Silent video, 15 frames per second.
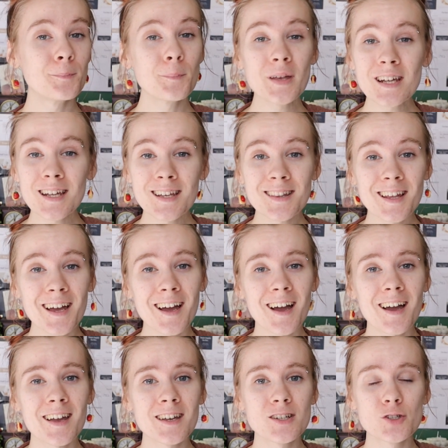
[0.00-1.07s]
meaning that
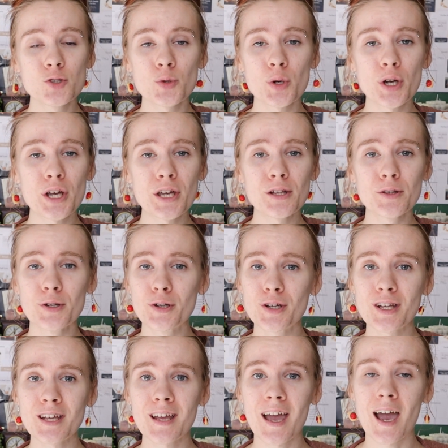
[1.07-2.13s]
I enjoy
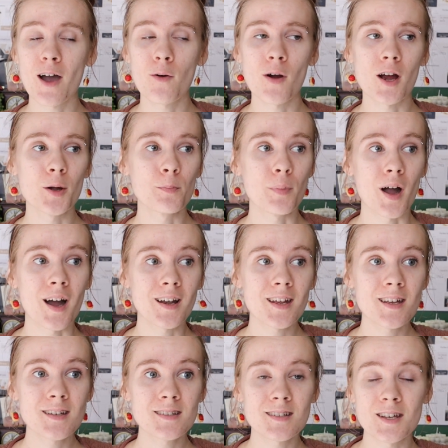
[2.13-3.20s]
learning how our
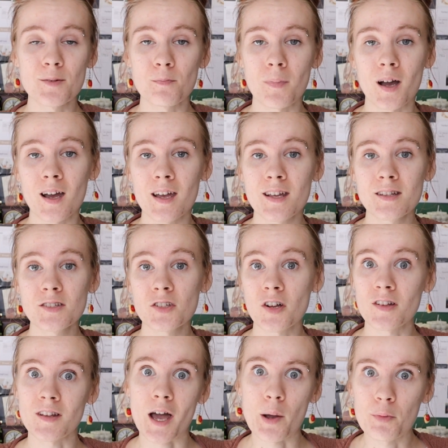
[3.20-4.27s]
bodies and minds
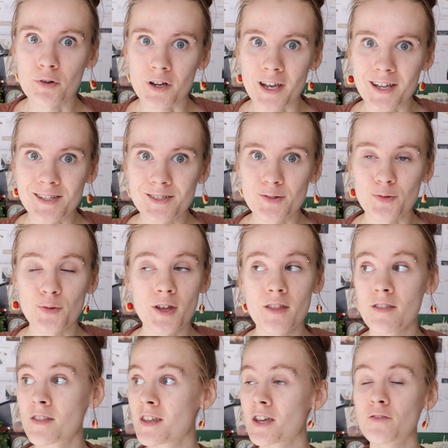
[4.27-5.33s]
collaborate
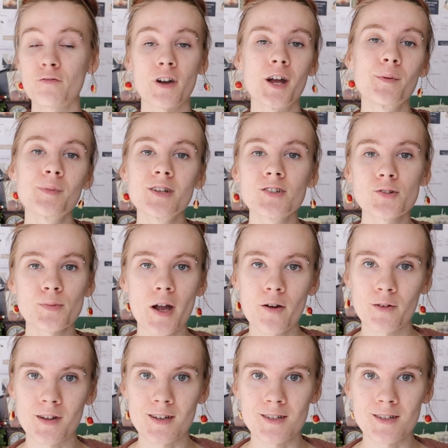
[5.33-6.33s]
with the environment around